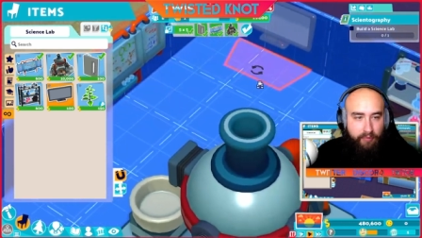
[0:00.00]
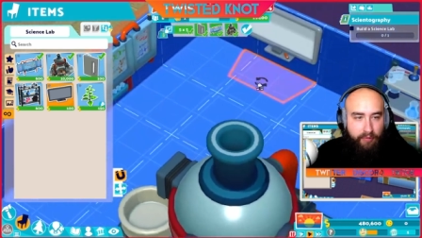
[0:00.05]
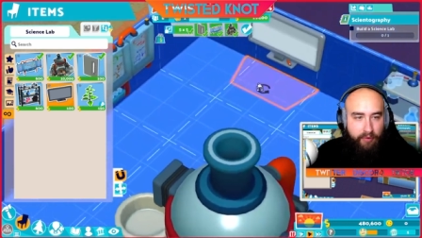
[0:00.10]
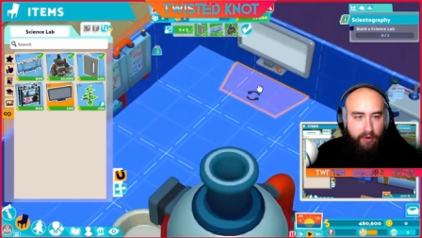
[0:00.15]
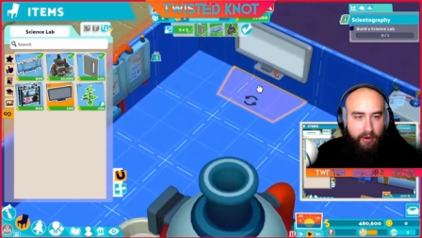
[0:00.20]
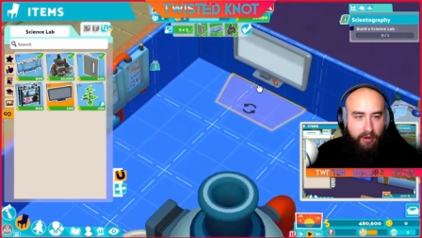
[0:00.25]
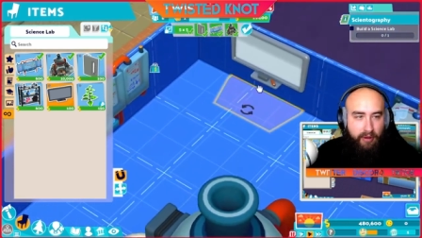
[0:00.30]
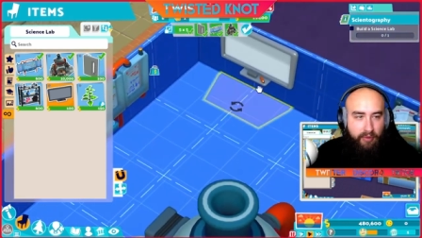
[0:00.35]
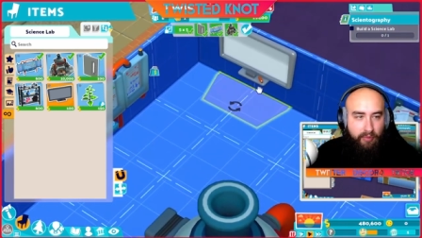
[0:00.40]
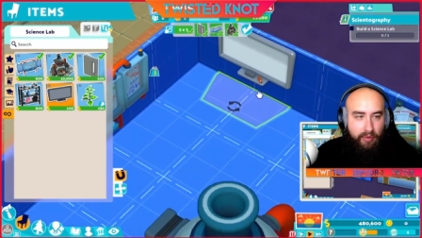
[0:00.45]

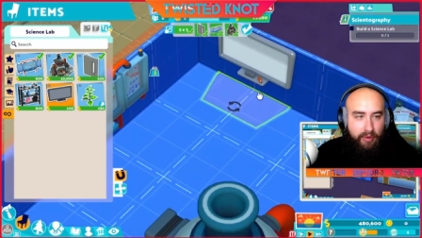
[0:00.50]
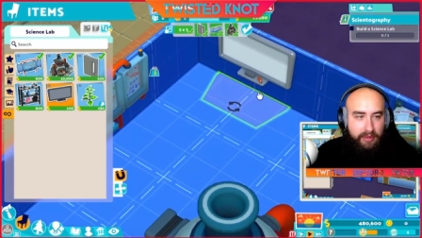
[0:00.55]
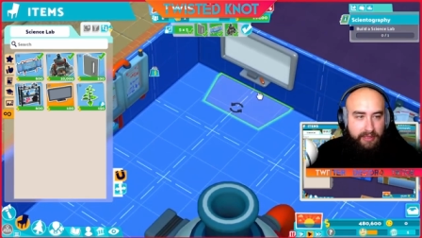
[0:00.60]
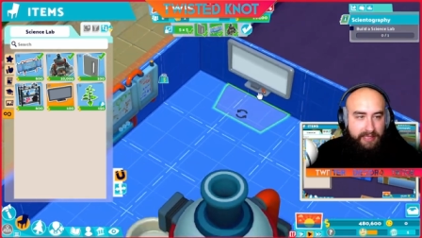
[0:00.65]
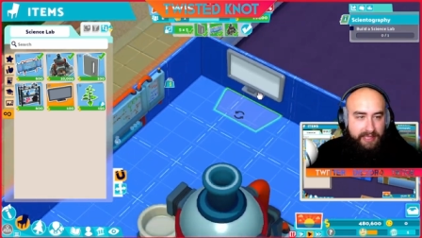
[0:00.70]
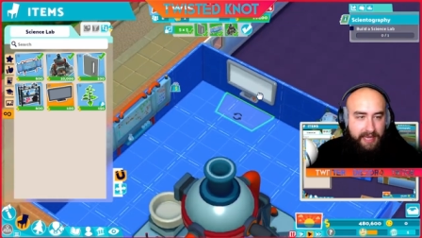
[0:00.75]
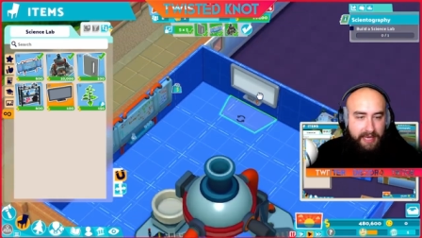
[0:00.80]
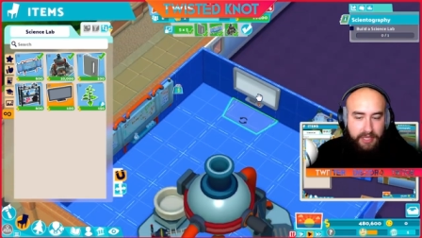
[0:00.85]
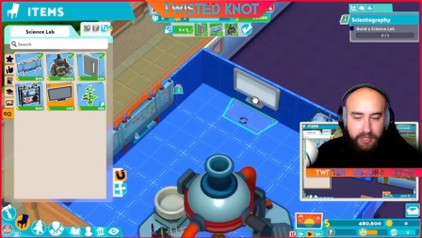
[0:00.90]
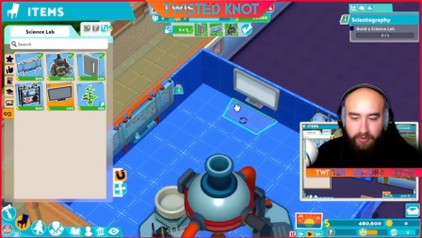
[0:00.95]
Bruh, what
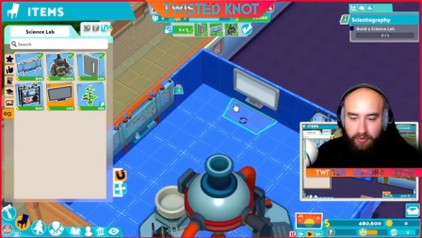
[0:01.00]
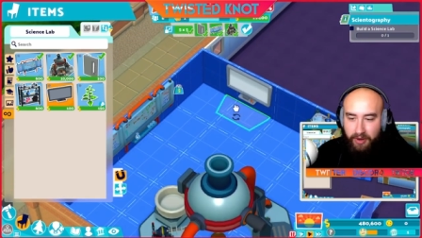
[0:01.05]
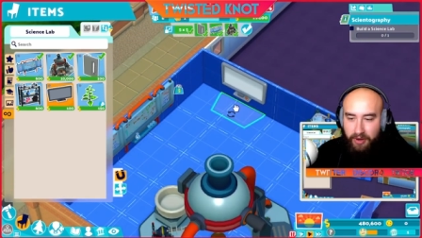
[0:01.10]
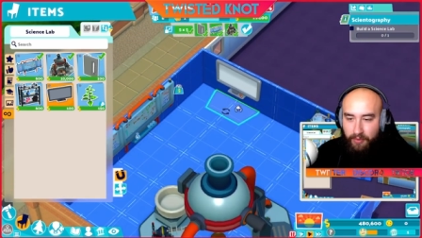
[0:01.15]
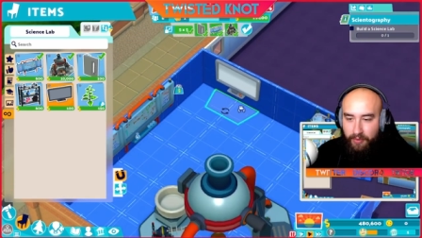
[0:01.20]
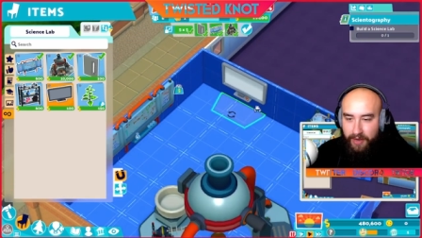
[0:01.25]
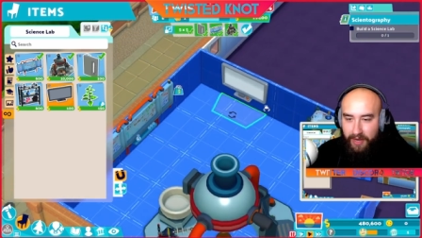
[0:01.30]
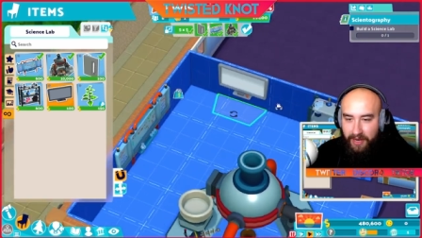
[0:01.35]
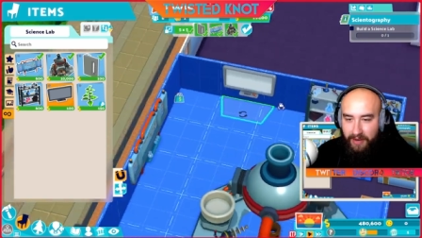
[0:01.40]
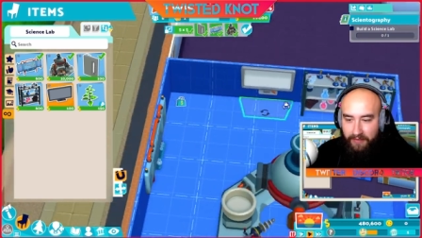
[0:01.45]
century are
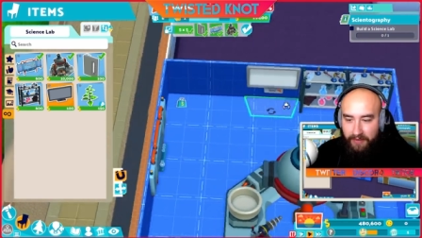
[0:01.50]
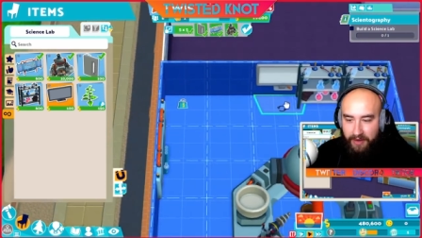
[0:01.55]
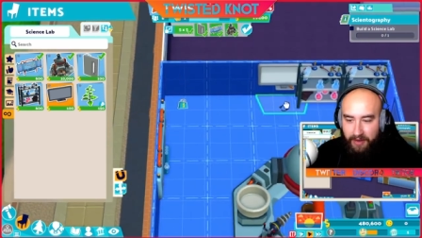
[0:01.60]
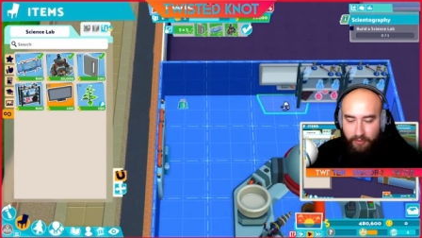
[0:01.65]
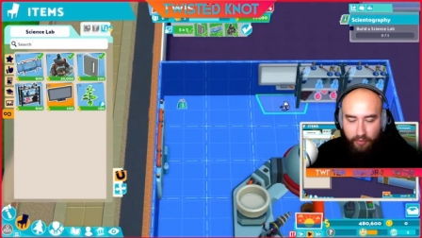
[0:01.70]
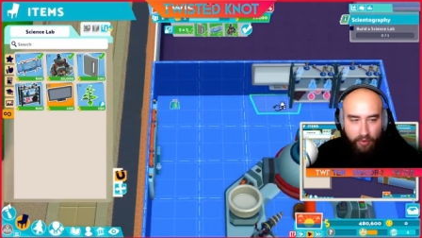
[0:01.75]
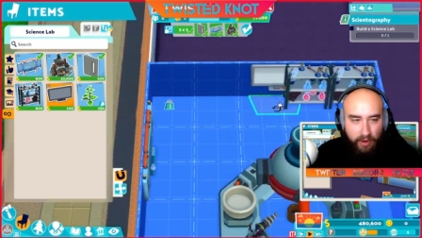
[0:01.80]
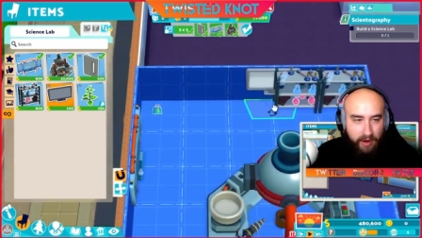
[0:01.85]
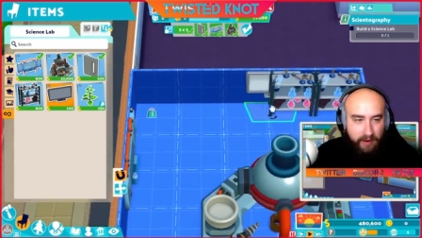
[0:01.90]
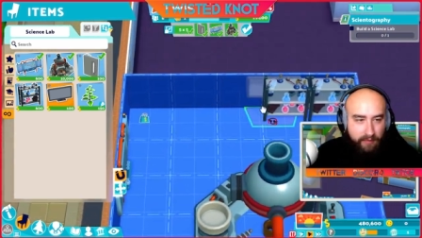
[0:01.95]
we living
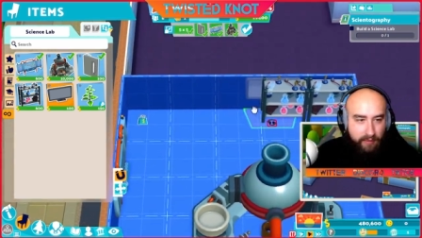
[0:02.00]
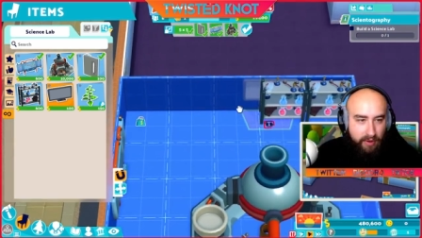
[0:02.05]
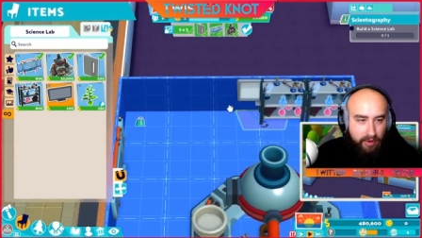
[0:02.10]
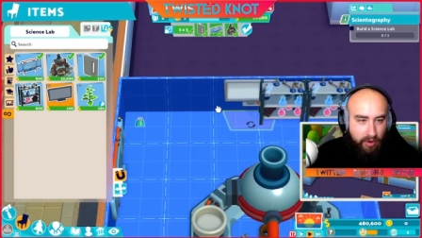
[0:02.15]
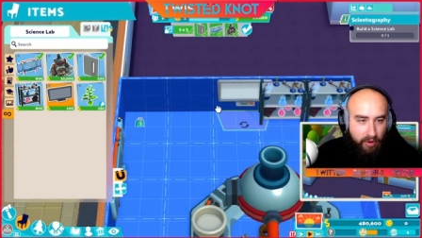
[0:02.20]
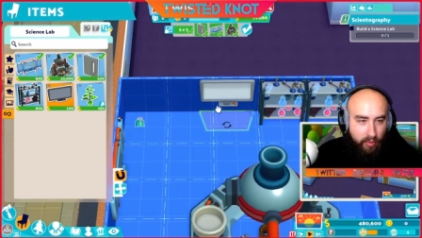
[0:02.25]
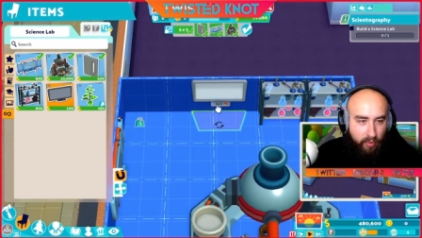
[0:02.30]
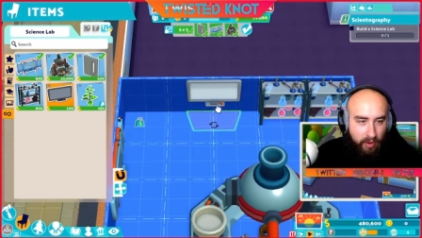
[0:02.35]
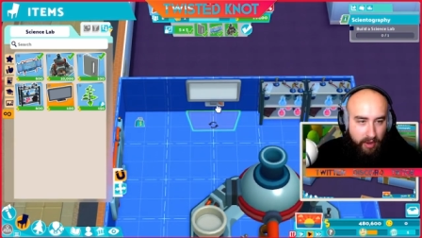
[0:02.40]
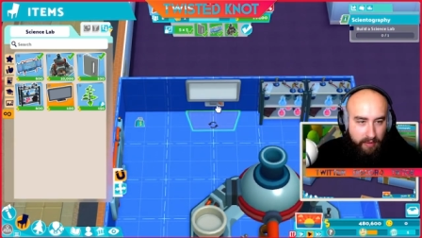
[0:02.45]
in? Why have we
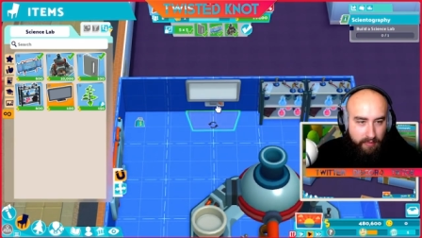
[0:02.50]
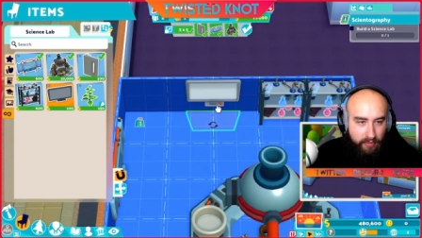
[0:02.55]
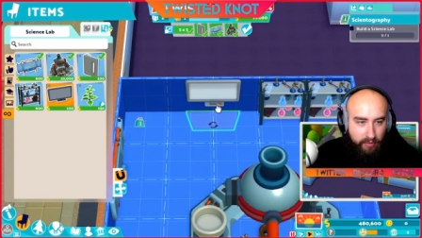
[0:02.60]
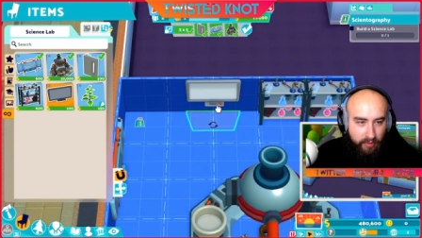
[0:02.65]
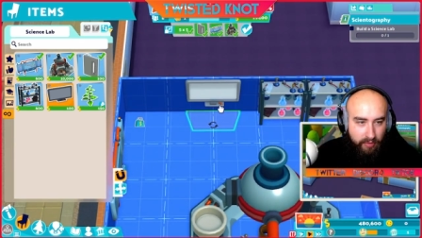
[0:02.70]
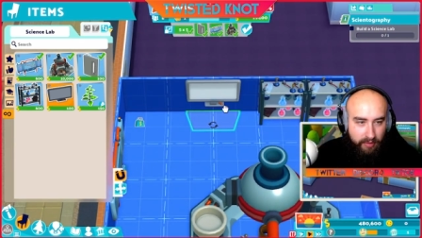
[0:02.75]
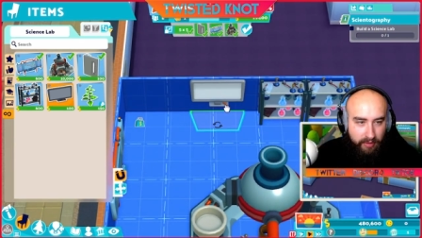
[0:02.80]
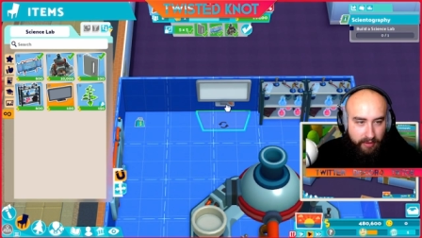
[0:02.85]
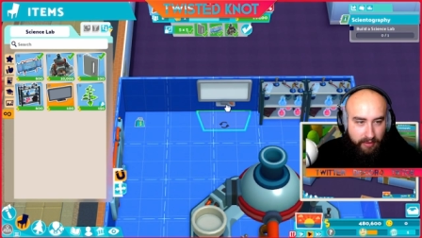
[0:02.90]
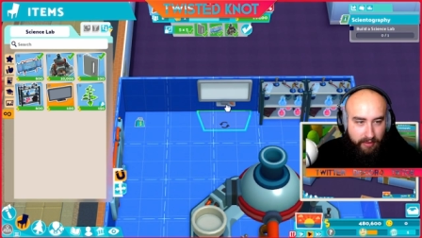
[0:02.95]
got a
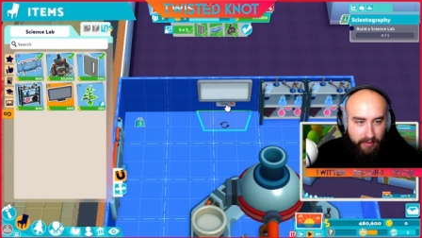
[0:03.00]
whiteboard?